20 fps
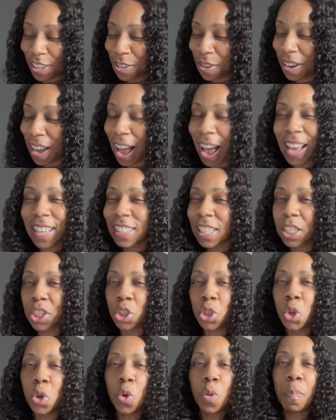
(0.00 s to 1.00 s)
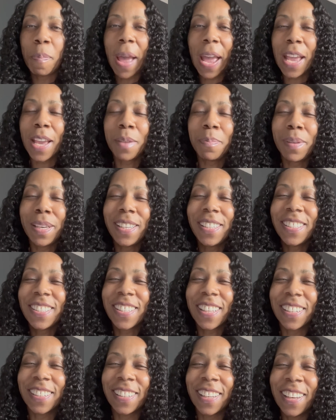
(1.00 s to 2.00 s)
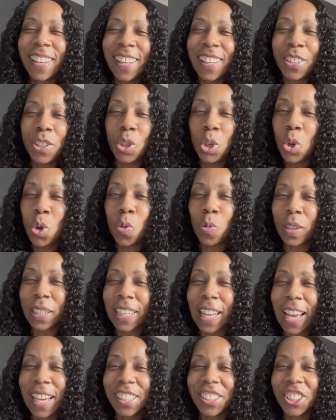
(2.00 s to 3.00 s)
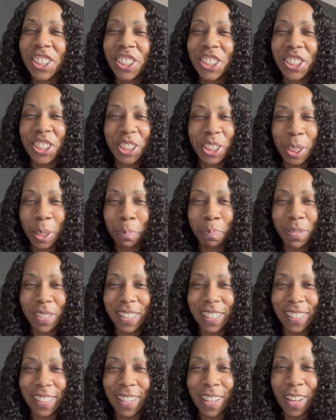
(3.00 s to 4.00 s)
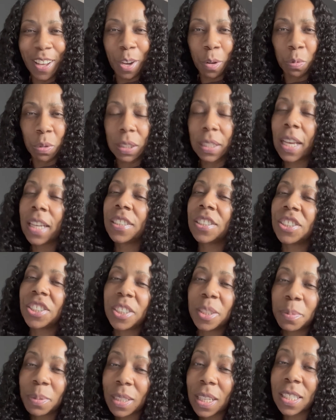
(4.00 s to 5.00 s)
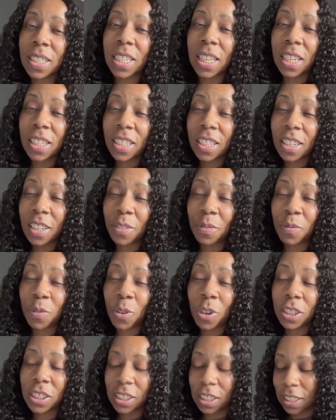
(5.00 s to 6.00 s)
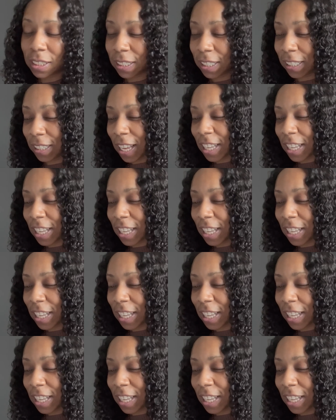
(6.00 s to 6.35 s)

You guys as new babies and new relationships and relationships that's ended, unfortunately.